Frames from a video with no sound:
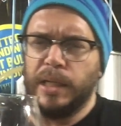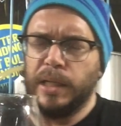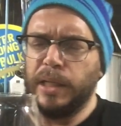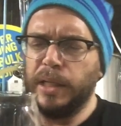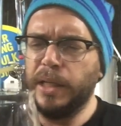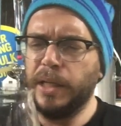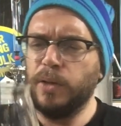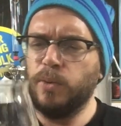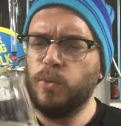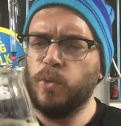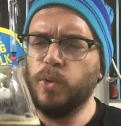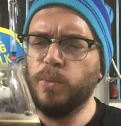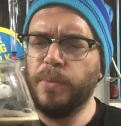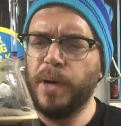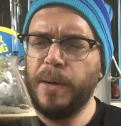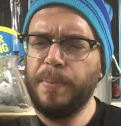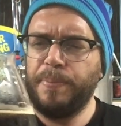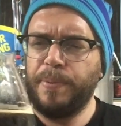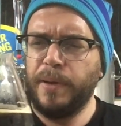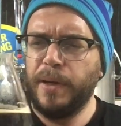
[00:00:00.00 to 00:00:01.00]
Let it warm
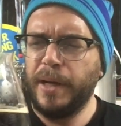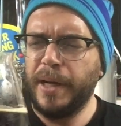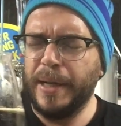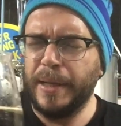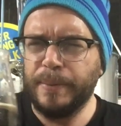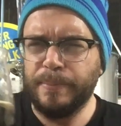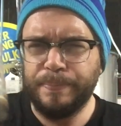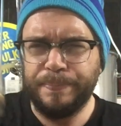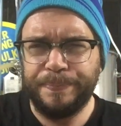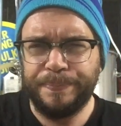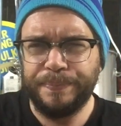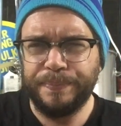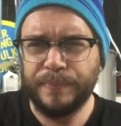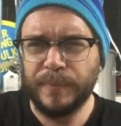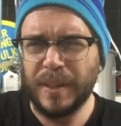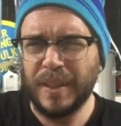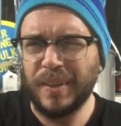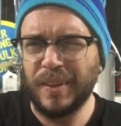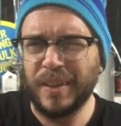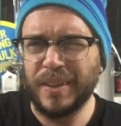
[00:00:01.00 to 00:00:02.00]
up. I'd
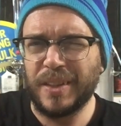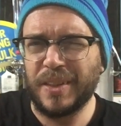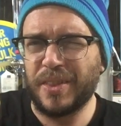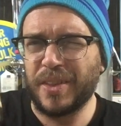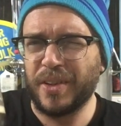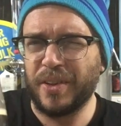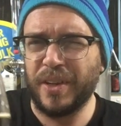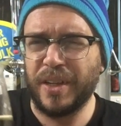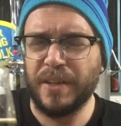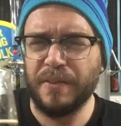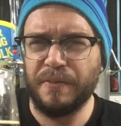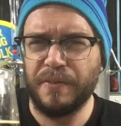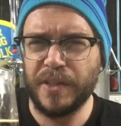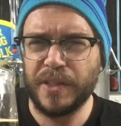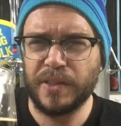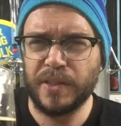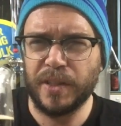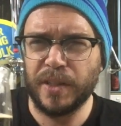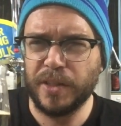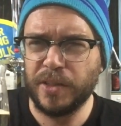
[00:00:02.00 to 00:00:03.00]
like to think I had a
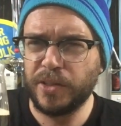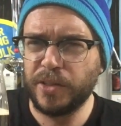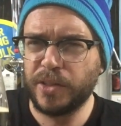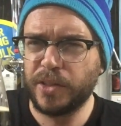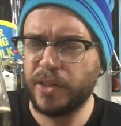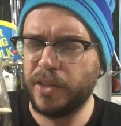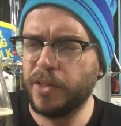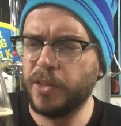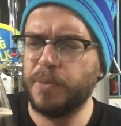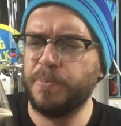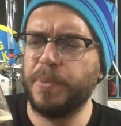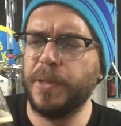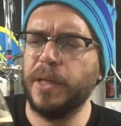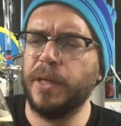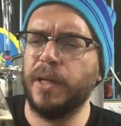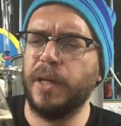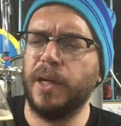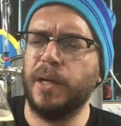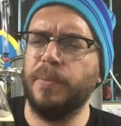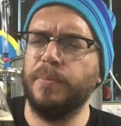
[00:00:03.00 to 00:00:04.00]
vested interest in this
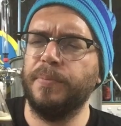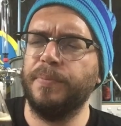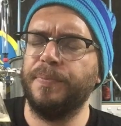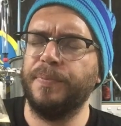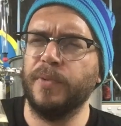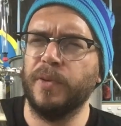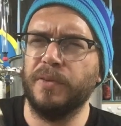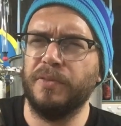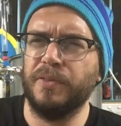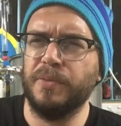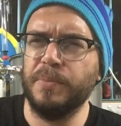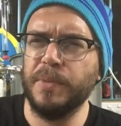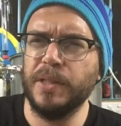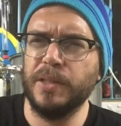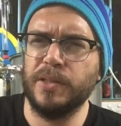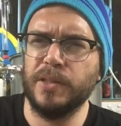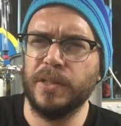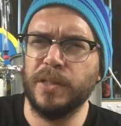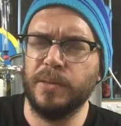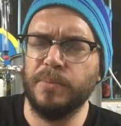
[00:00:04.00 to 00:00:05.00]
beer. I
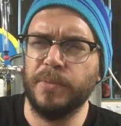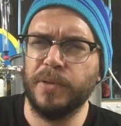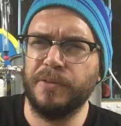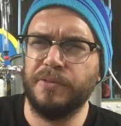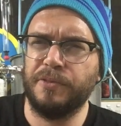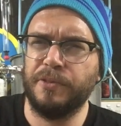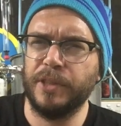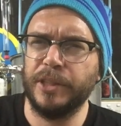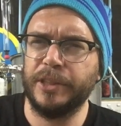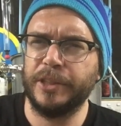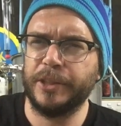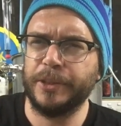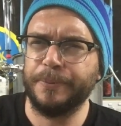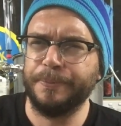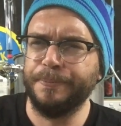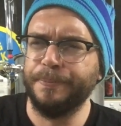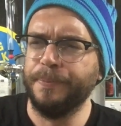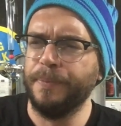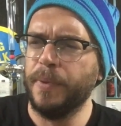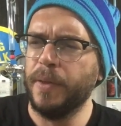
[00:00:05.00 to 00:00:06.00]
fermented it in my fridge
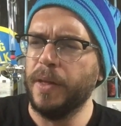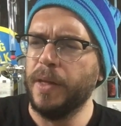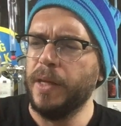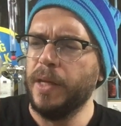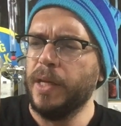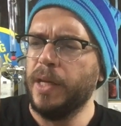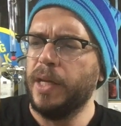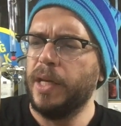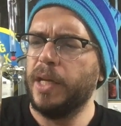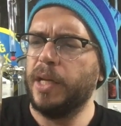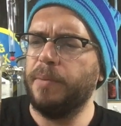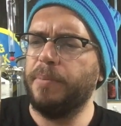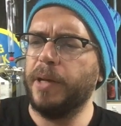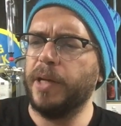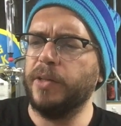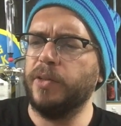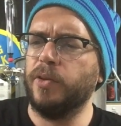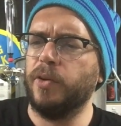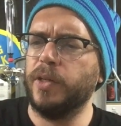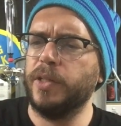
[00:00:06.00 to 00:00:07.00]
at
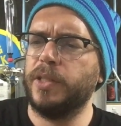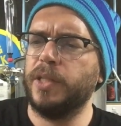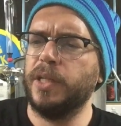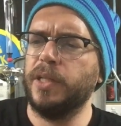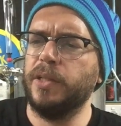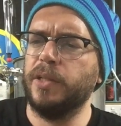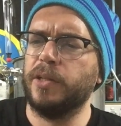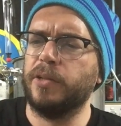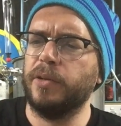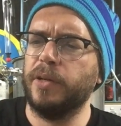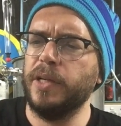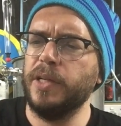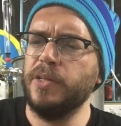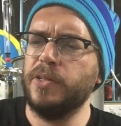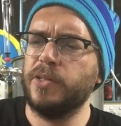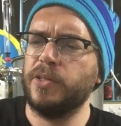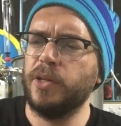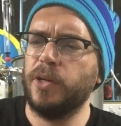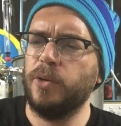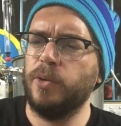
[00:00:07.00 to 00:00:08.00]
about 19
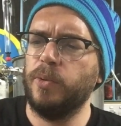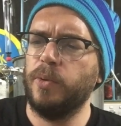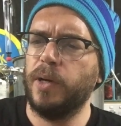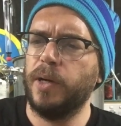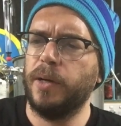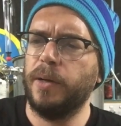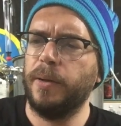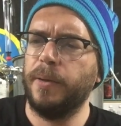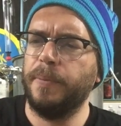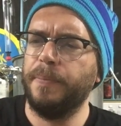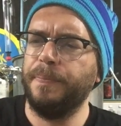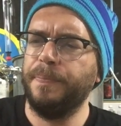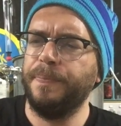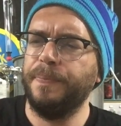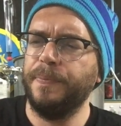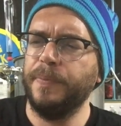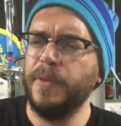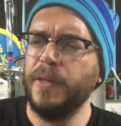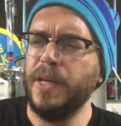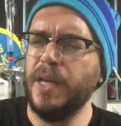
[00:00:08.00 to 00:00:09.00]
degrees. So
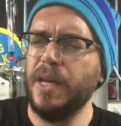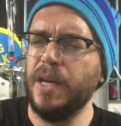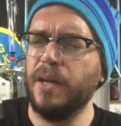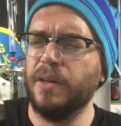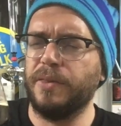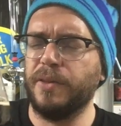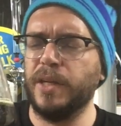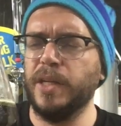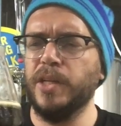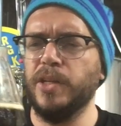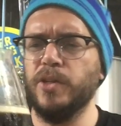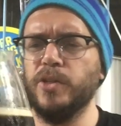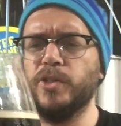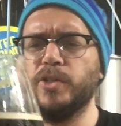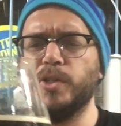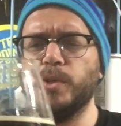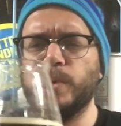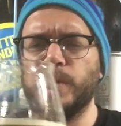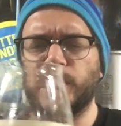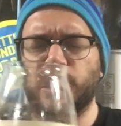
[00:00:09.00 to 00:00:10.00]
yeah, I think I
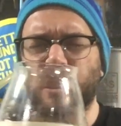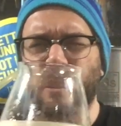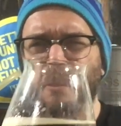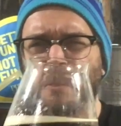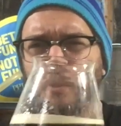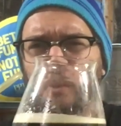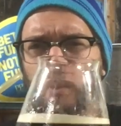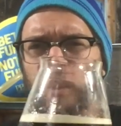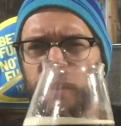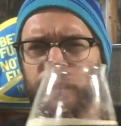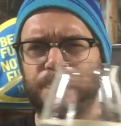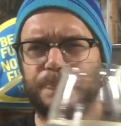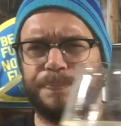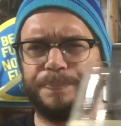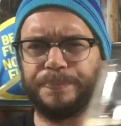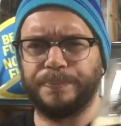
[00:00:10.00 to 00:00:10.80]
used US04.